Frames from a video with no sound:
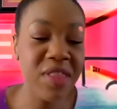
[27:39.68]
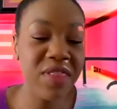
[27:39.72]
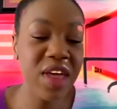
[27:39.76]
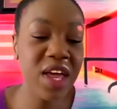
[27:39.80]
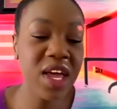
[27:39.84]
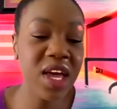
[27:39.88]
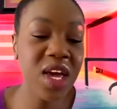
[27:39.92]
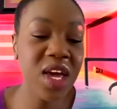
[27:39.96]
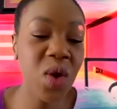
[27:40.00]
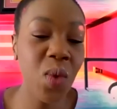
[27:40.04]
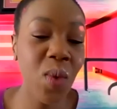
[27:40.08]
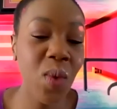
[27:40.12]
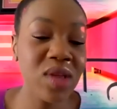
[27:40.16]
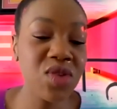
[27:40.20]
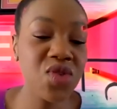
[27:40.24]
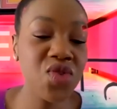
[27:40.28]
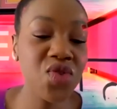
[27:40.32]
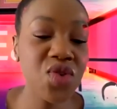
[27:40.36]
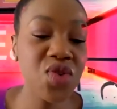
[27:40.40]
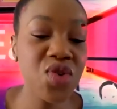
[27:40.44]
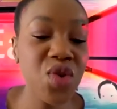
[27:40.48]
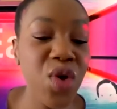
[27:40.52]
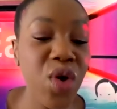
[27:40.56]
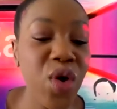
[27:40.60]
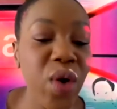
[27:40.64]
think he wants
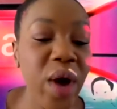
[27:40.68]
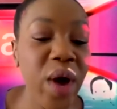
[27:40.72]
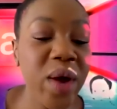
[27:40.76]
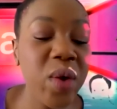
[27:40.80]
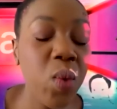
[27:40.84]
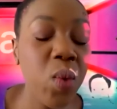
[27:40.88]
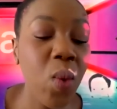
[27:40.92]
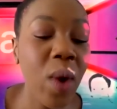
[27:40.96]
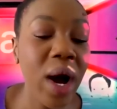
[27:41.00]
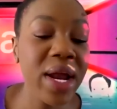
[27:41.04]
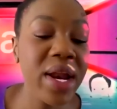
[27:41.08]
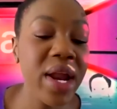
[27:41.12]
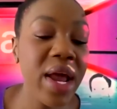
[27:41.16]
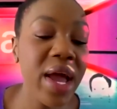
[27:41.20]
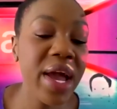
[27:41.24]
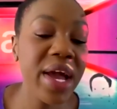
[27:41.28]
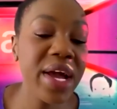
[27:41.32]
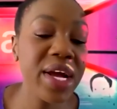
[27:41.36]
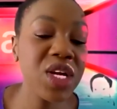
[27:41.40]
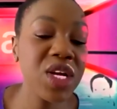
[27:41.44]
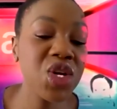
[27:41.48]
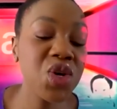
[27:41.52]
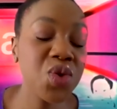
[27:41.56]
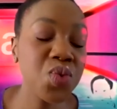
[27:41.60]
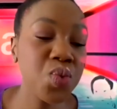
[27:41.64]
to know at what
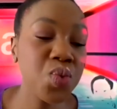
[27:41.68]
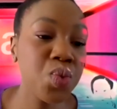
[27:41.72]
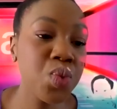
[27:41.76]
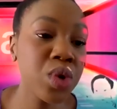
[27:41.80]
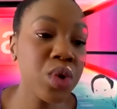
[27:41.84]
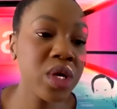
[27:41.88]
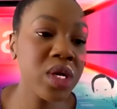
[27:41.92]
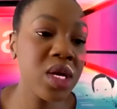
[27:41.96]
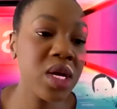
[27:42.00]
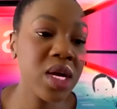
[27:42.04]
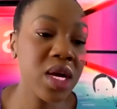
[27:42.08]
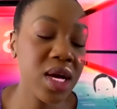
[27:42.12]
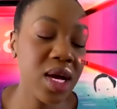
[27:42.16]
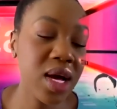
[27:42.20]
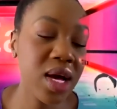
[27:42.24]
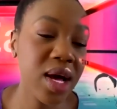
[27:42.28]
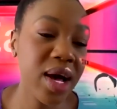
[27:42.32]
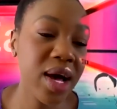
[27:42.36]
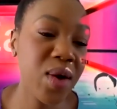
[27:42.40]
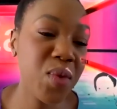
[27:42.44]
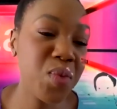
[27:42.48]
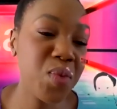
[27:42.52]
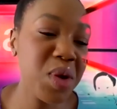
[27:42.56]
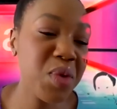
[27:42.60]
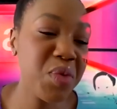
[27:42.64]
age would
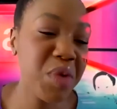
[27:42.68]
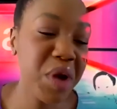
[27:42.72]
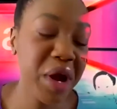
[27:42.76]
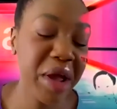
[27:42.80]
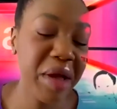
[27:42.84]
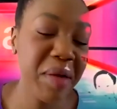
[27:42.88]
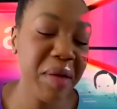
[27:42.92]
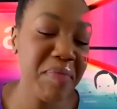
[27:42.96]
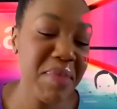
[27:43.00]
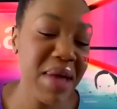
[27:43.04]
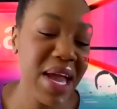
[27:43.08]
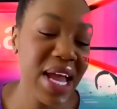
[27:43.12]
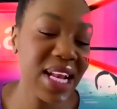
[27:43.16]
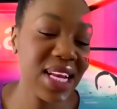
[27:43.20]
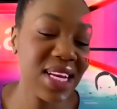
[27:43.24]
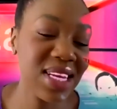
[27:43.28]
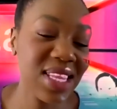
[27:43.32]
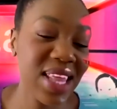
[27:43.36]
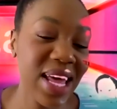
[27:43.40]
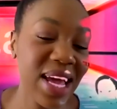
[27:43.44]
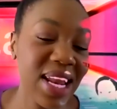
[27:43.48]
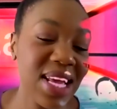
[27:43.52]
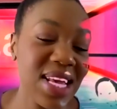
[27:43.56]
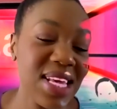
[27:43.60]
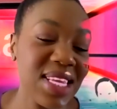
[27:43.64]
we recommend
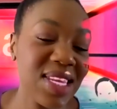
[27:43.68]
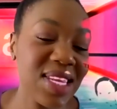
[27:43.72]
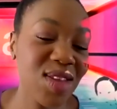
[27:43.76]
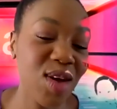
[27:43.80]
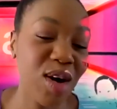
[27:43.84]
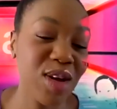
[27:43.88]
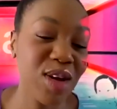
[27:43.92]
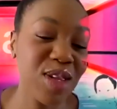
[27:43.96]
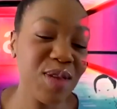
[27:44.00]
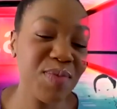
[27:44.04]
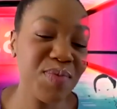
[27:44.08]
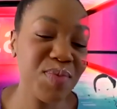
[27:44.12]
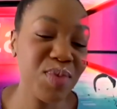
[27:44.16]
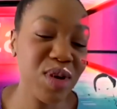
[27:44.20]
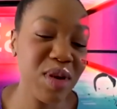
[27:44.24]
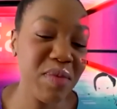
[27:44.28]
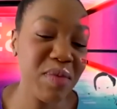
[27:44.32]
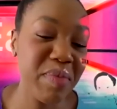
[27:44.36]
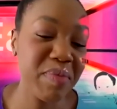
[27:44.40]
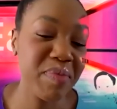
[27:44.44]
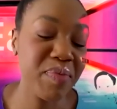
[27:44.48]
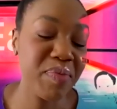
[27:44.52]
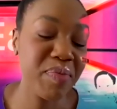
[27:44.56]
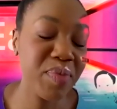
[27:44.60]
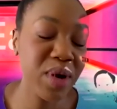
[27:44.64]
that he starts
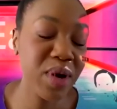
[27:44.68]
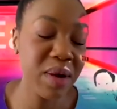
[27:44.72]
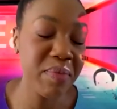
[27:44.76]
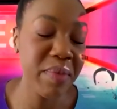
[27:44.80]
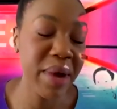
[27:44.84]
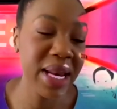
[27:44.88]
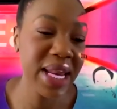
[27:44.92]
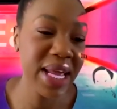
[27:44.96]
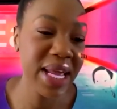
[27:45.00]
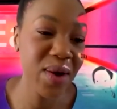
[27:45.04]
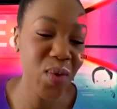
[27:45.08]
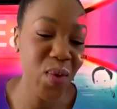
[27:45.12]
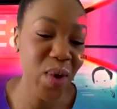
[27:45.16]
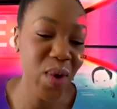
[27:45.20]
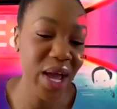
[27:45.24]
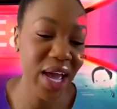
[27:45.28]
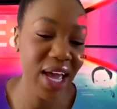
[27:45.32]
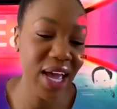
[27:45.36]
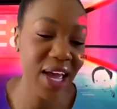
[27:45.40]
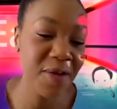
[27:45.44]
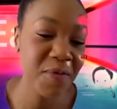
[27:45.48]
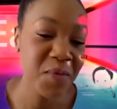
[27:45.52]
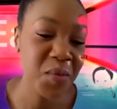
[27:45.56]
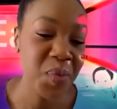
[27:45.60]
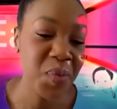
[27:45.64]
put money
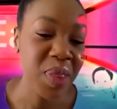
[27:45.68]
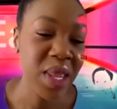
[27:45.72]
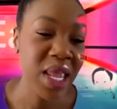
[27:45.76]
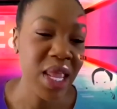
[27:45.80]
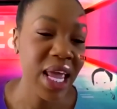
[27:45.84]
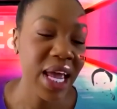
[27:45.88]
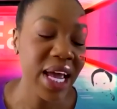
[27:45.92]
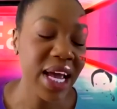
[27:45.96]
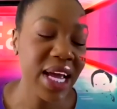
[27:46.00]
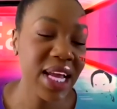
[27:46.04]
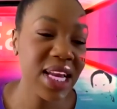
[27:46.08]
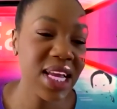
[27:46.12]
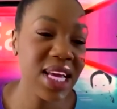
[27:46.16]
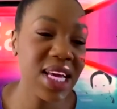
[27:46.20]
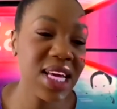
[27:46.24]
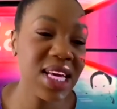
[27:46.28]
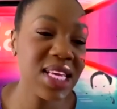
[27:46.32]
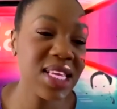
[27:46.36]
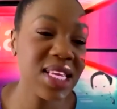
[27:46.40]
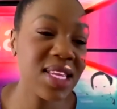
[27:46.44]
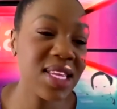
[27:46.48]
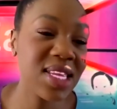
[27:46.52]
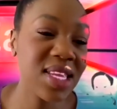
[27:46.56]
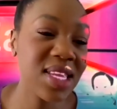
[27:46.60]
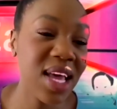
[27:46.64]
away in
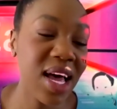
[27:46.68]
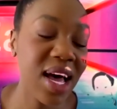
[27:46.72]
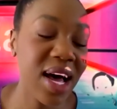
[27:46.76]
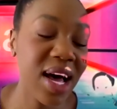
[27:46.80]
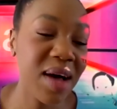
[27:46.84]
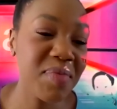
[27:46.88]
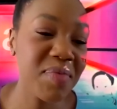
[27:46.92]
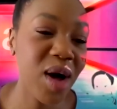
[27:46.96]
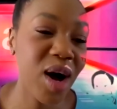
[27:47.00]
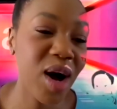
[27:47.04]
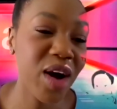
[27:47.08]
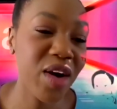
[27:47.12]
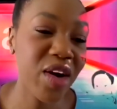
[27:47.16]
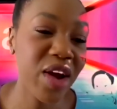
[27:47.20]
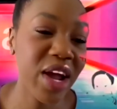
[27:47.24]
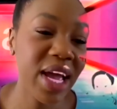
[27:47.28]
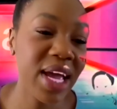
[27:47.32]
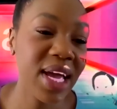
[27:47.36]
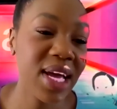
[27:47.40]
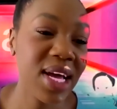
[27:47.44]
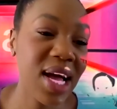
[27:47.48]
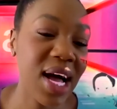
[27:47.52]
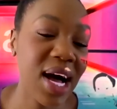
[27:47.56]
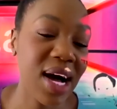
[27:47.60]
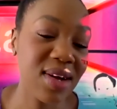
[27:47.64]
his RA
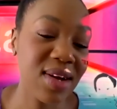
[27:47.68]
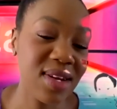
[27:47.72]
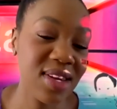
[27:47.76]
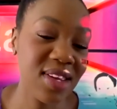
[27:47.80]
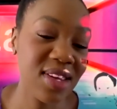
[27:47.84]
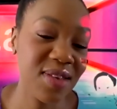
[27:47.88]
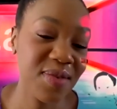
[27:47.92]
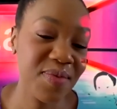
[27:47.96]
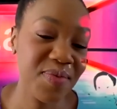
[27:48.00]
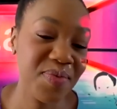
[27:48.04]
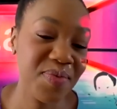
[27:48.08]
account.